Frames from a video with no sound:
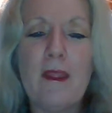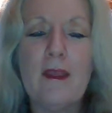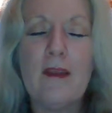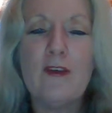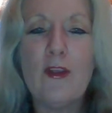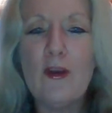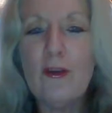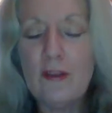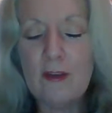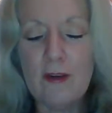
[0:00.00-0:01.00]
So,
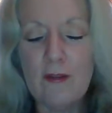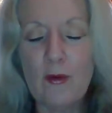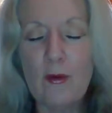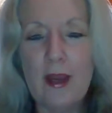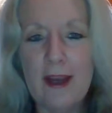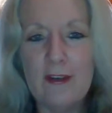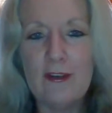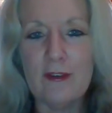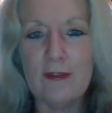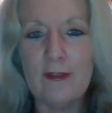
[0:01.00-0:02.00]
those of the
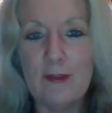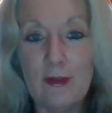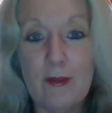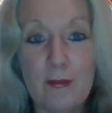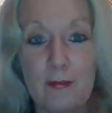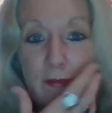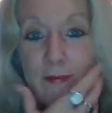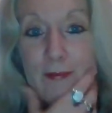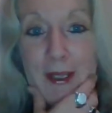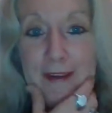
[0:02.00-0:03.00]
Caucasian, the
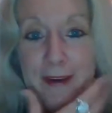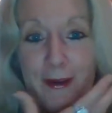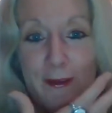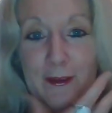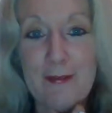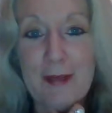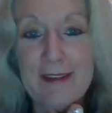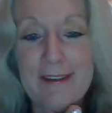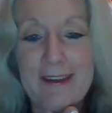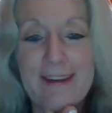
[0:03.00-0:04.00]
pink, I call this pink
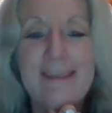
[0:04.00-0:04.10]
skin,